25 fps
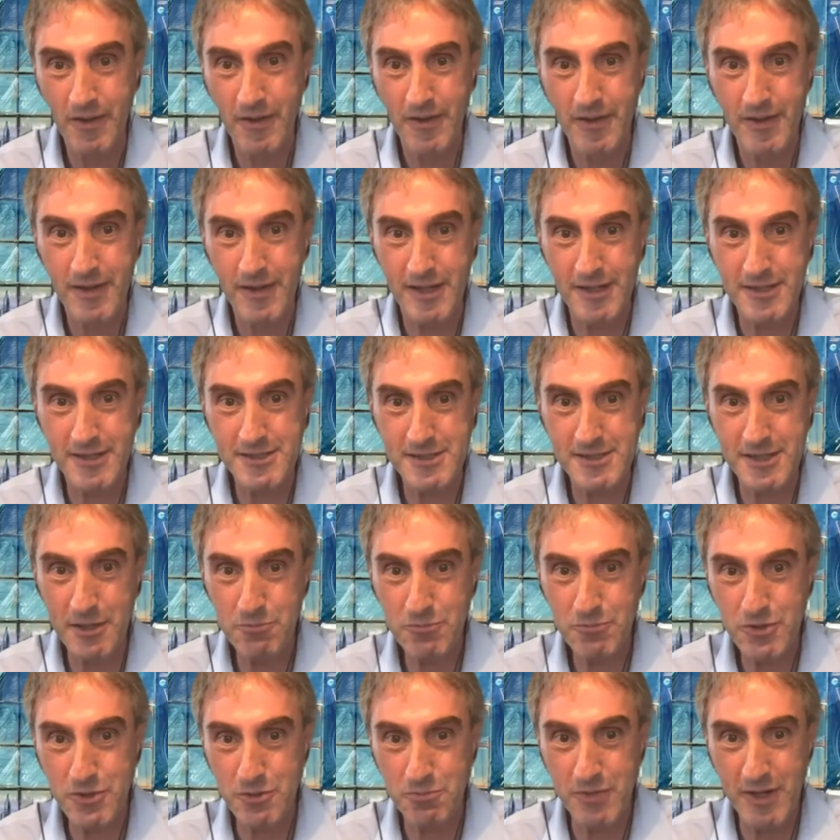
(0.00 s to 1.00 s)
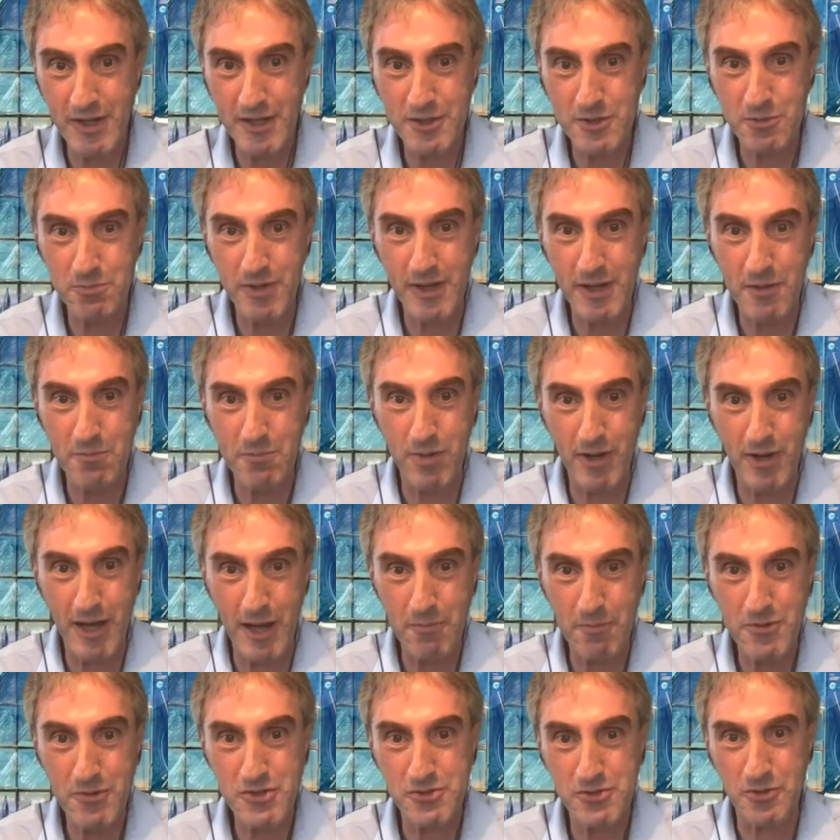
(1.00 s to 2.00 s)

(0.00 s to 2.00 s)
it seemed to me to be a blemish or